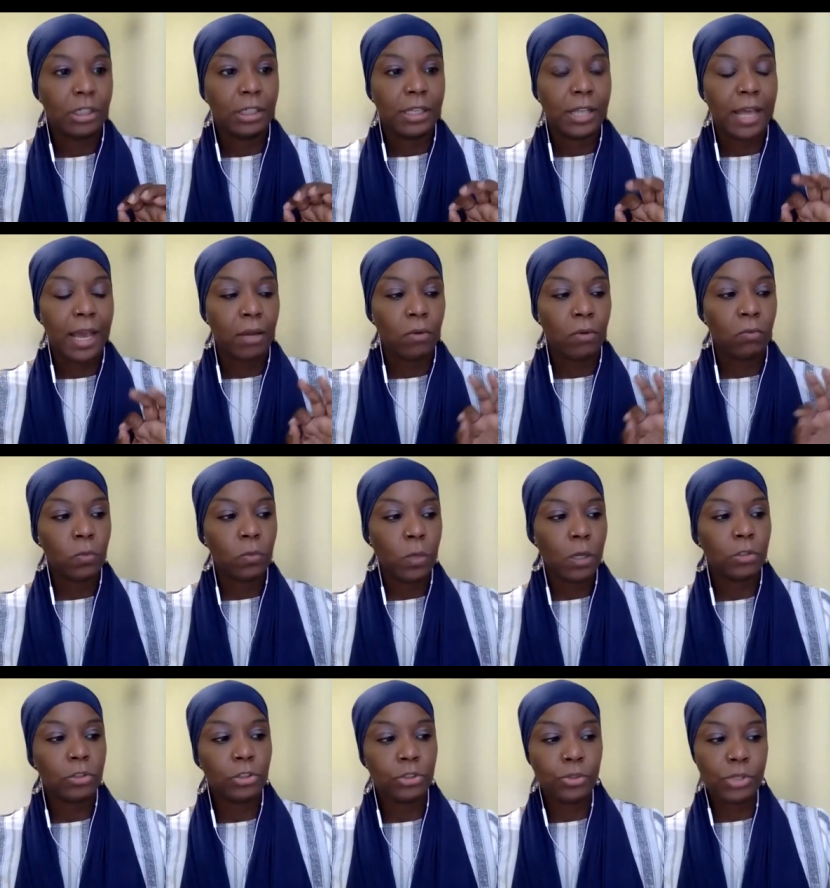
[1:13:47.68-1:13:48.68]
that,
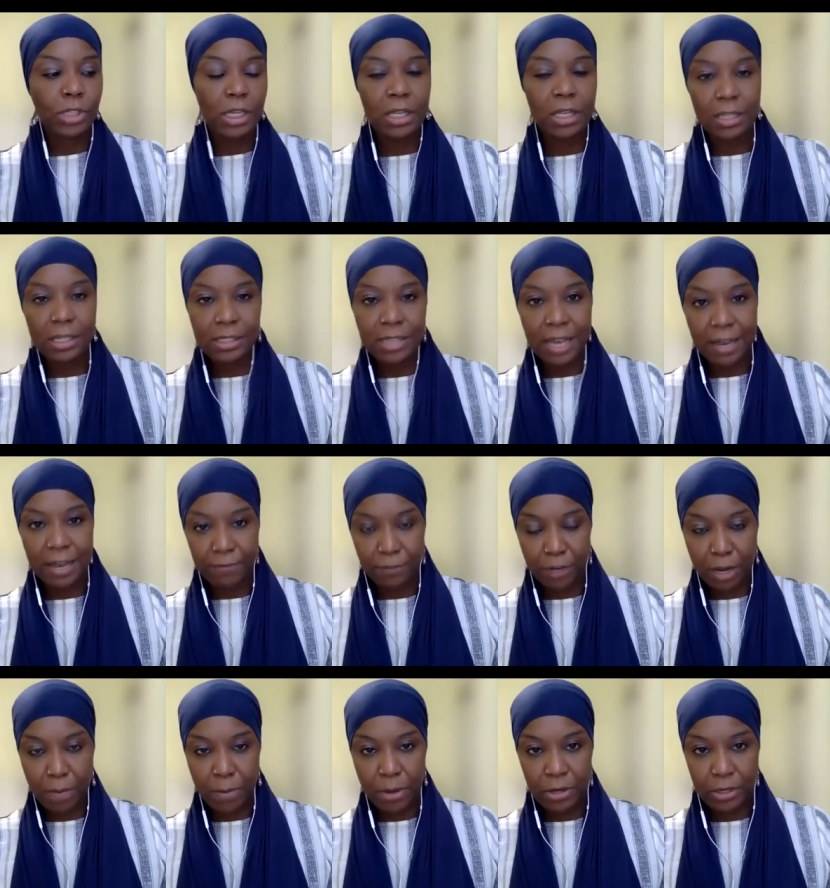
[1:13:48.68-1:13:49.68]
well, you see these
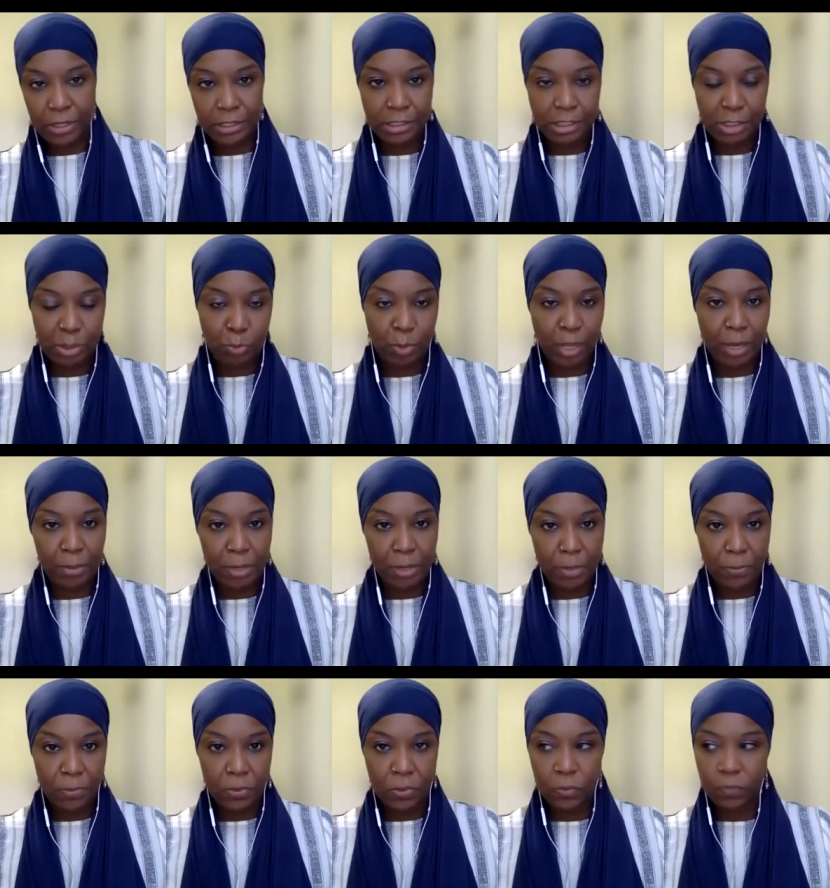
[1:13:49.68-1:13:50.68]
African-Americans, these Black
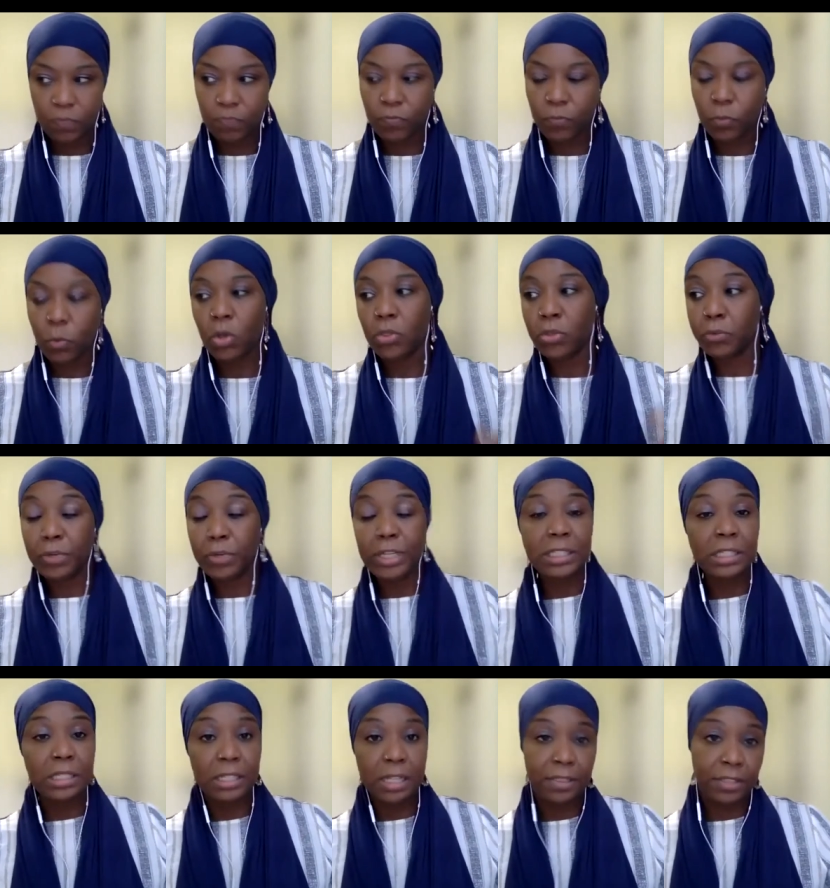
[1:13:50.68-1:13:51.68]
people, well, the
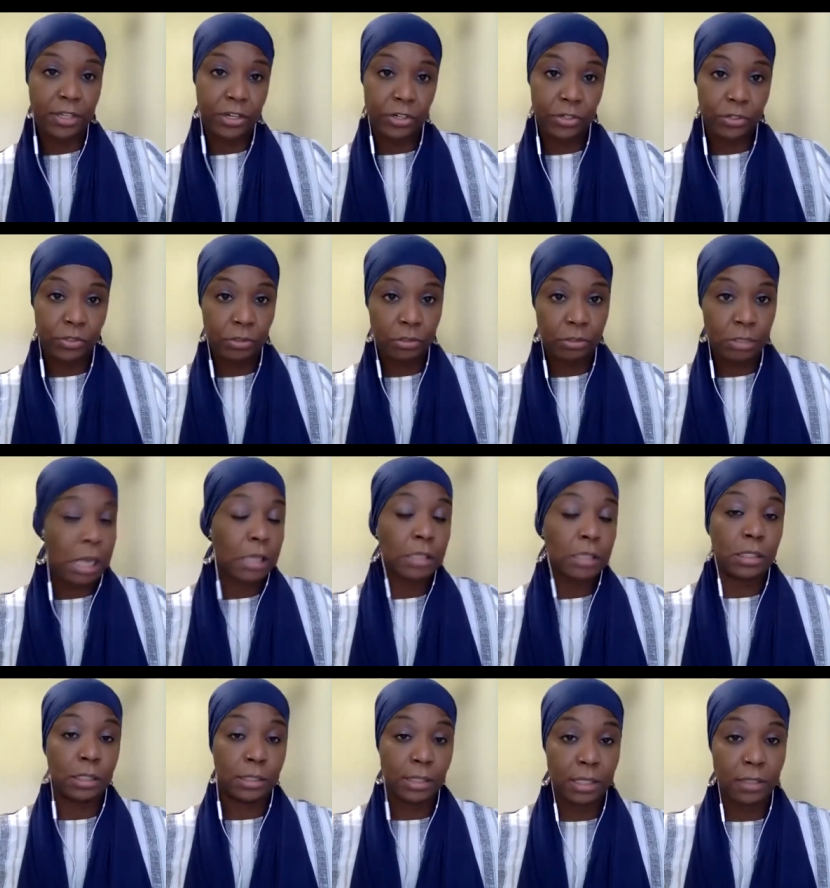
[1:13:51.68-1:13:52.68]
reason that they're not
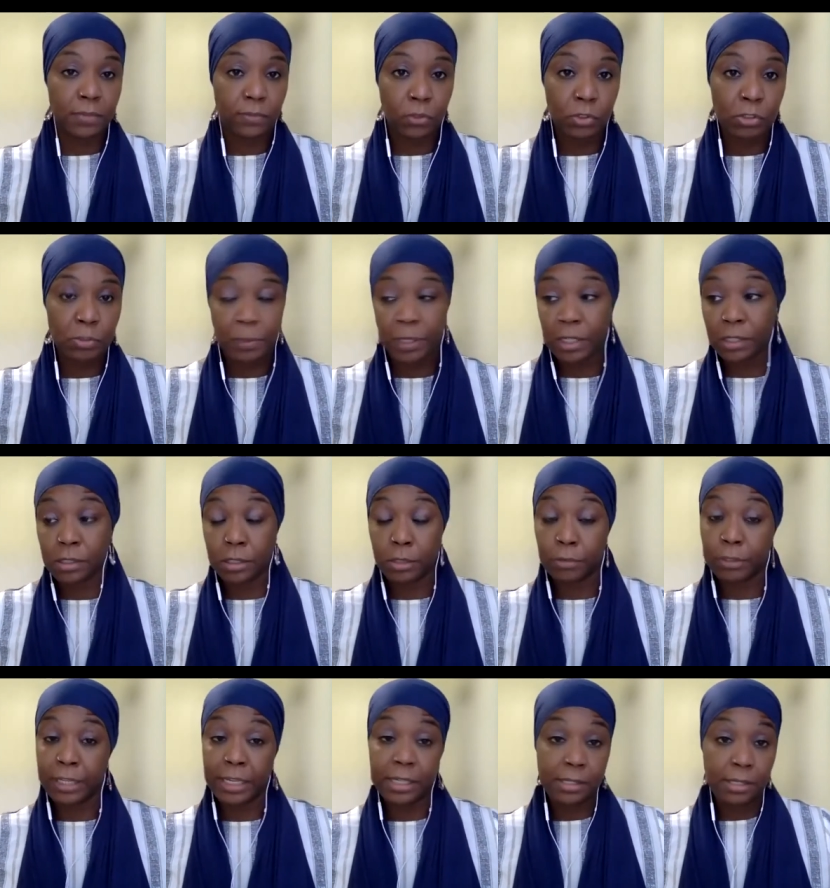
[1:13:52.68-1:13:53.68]
successful is because they're
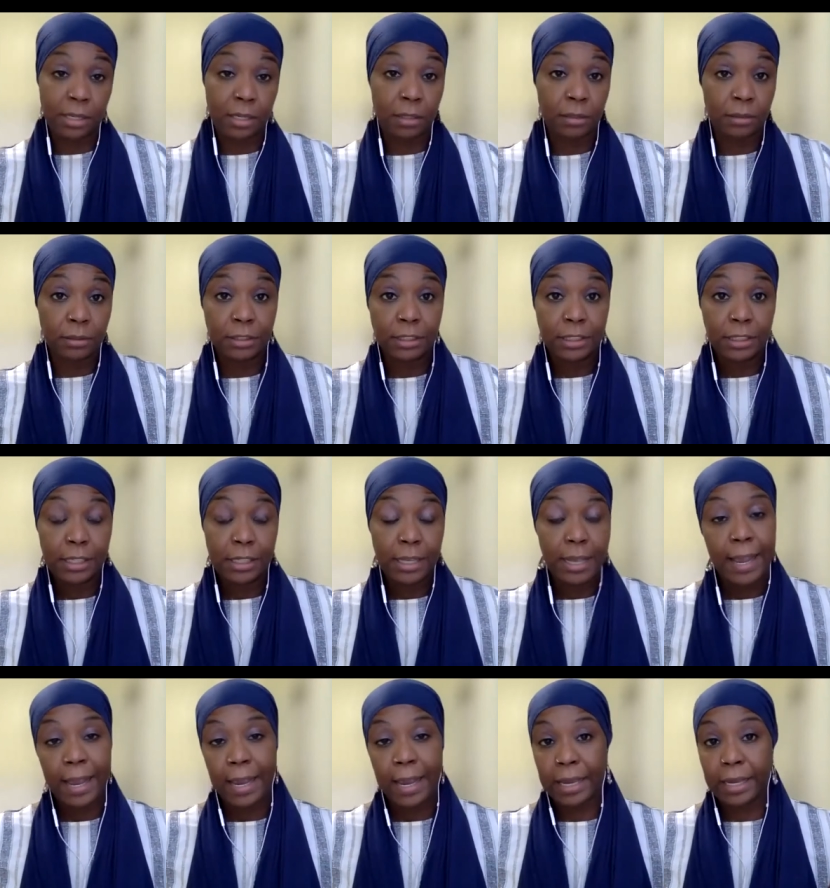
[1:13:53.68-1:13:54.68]
lazy
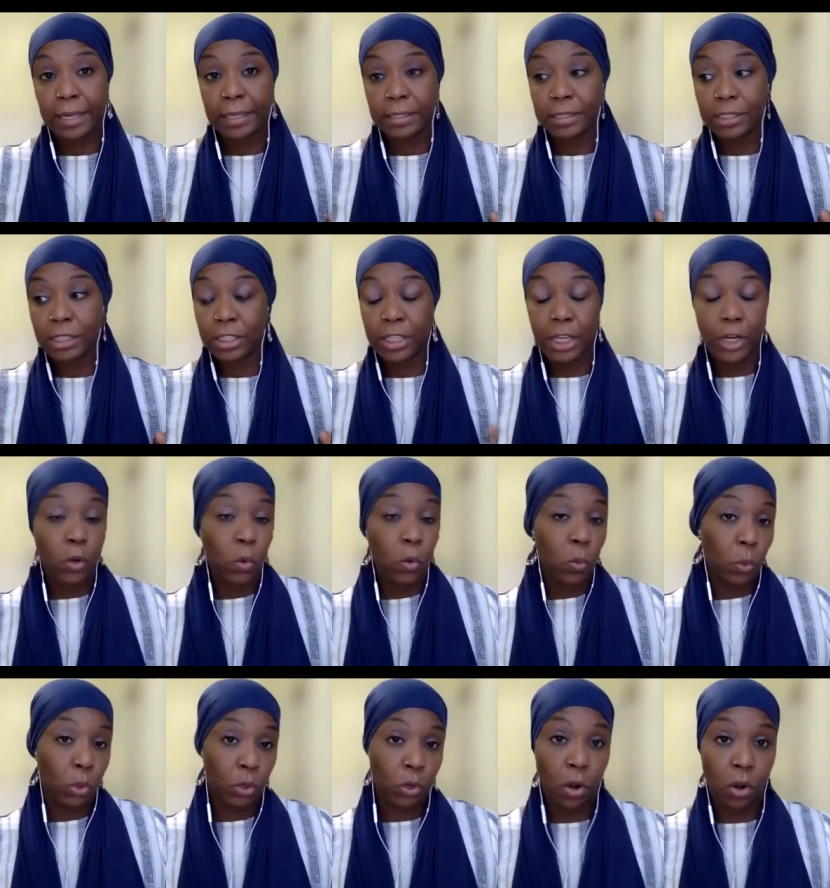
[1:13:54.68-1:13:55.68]
and they don't
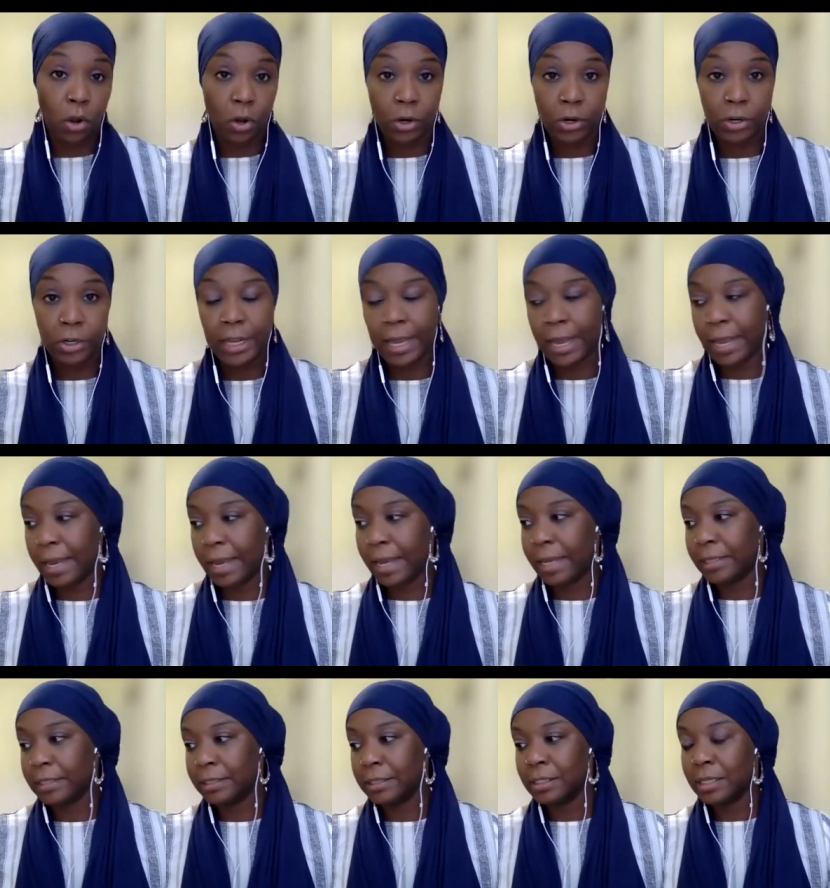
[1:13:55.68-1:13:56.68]
work hard
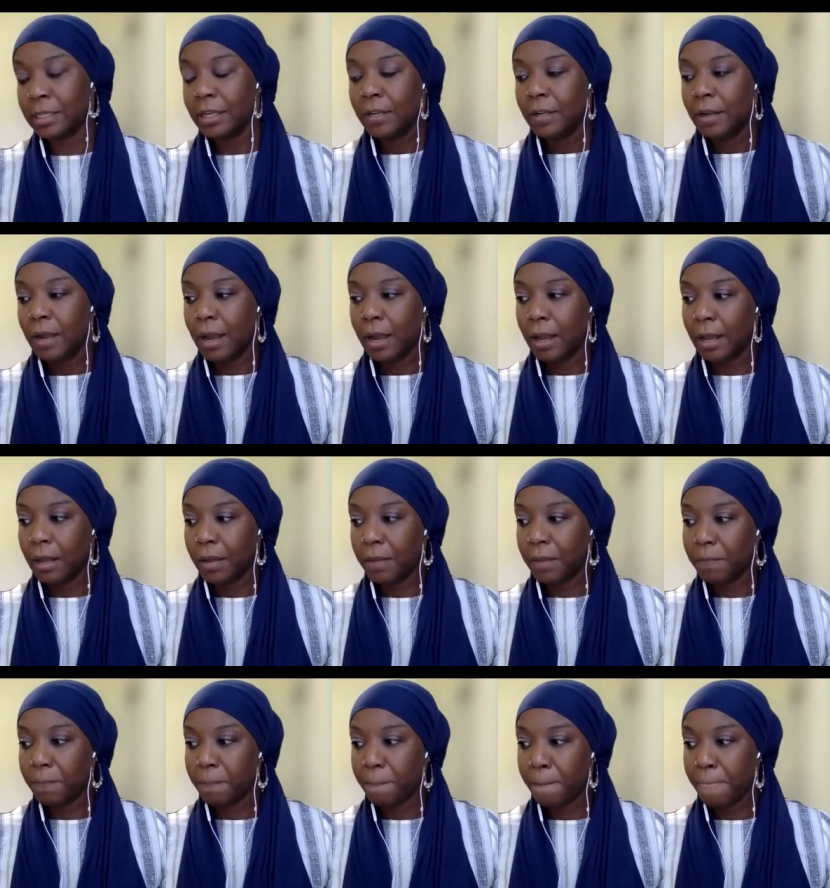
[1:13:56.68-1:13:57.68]
and
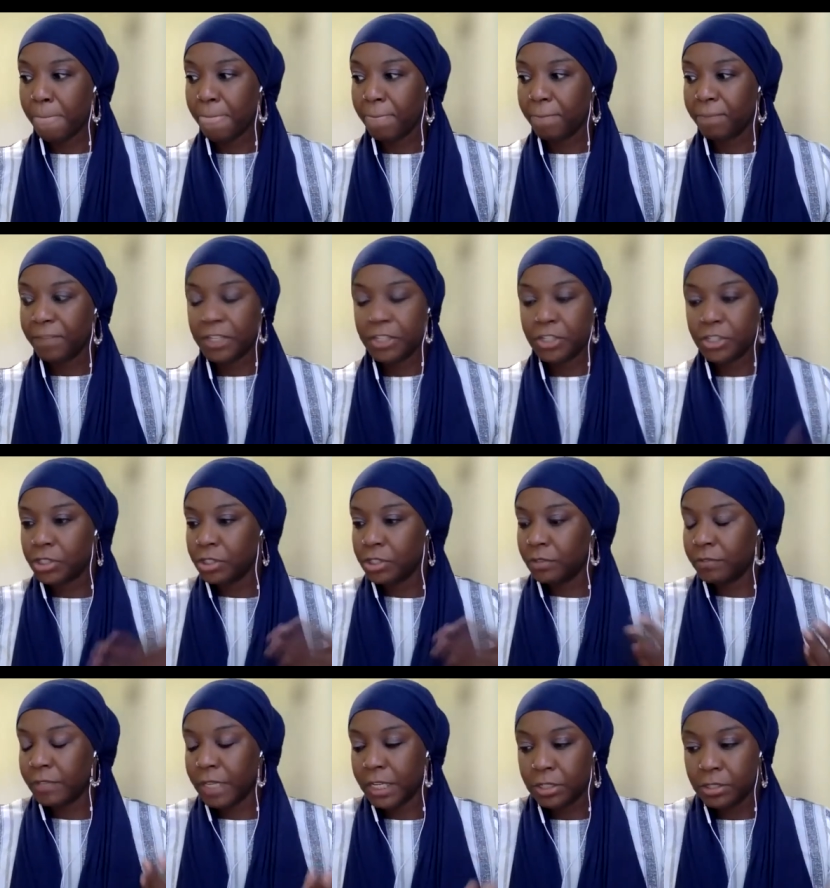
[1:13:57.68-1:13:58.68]
they
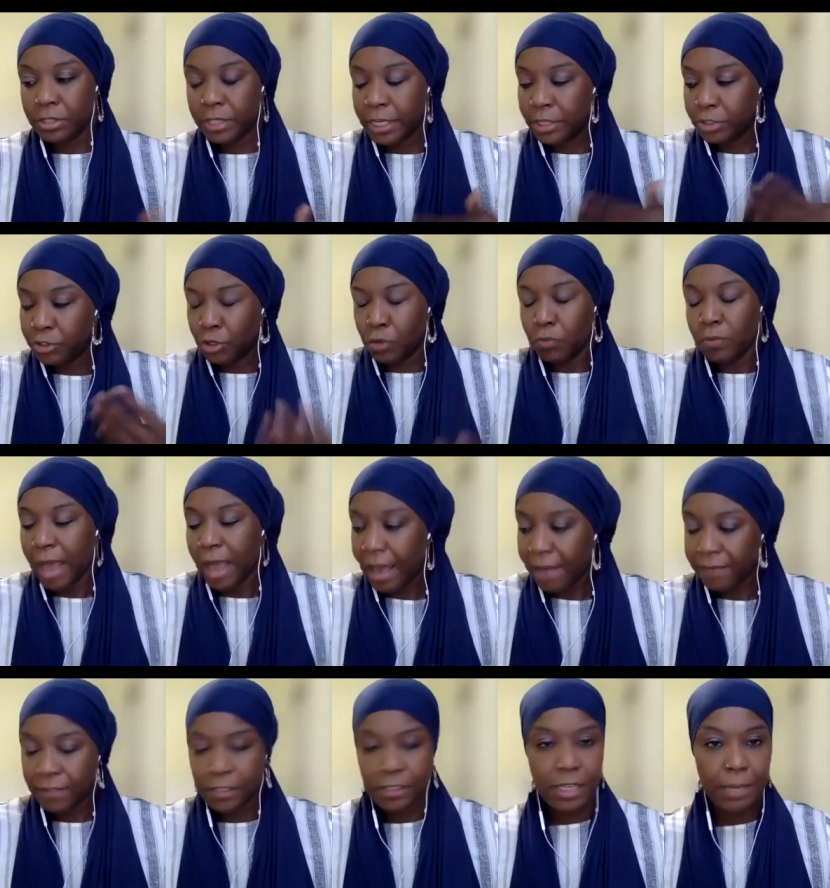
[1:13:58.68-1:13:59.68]
don't
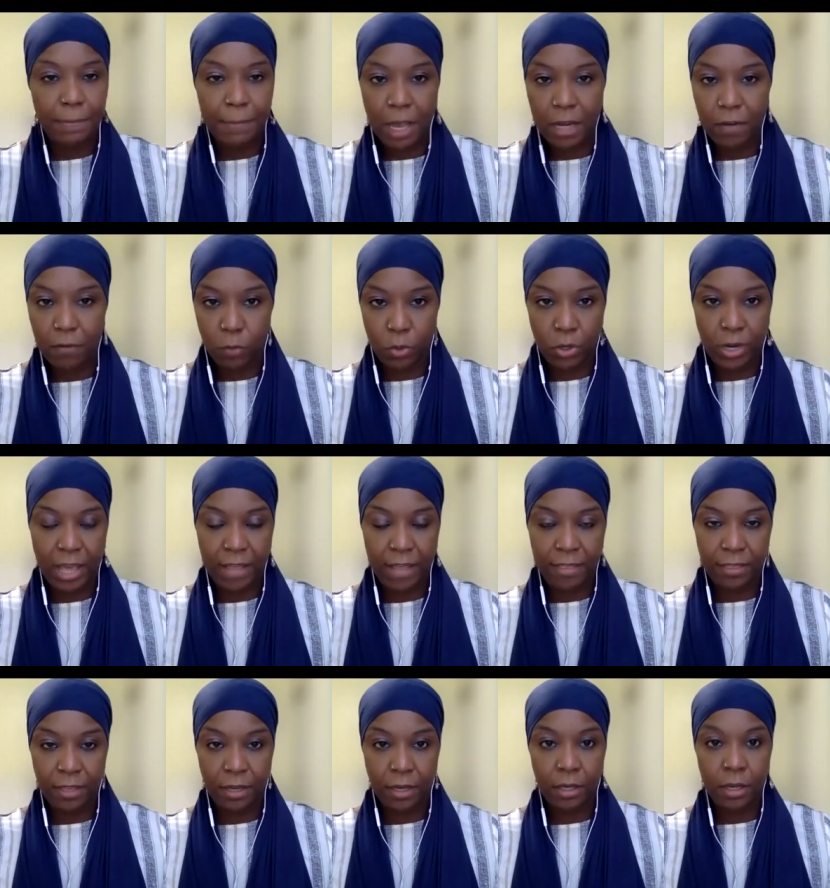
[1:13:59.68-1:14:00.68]
have the same kind of work
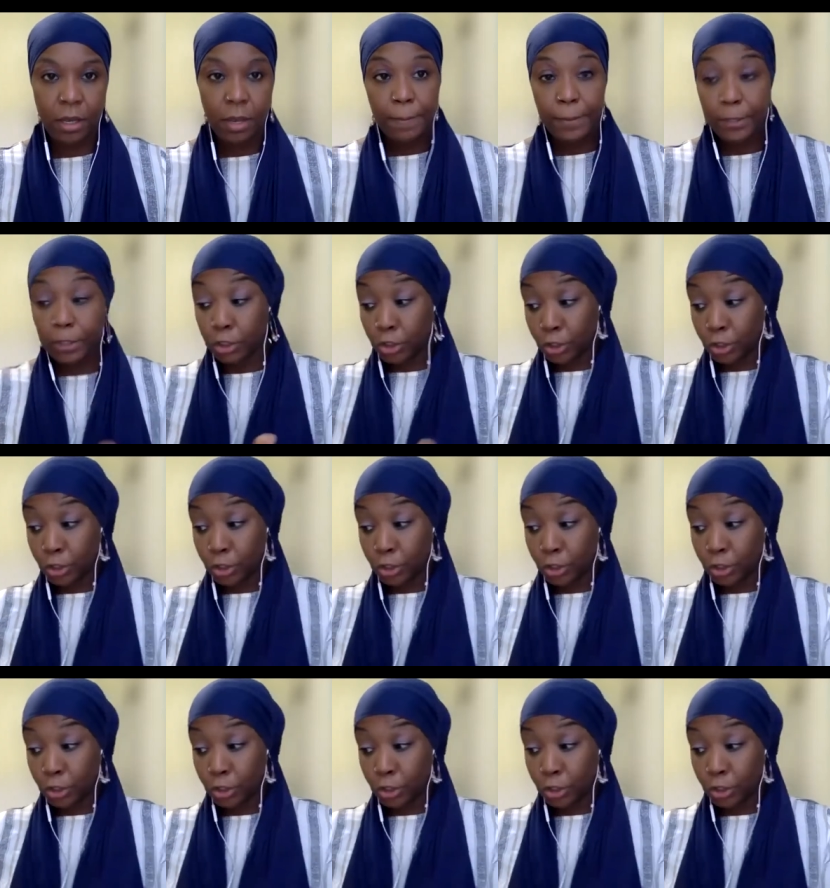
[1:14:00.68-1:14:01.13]
ethic. But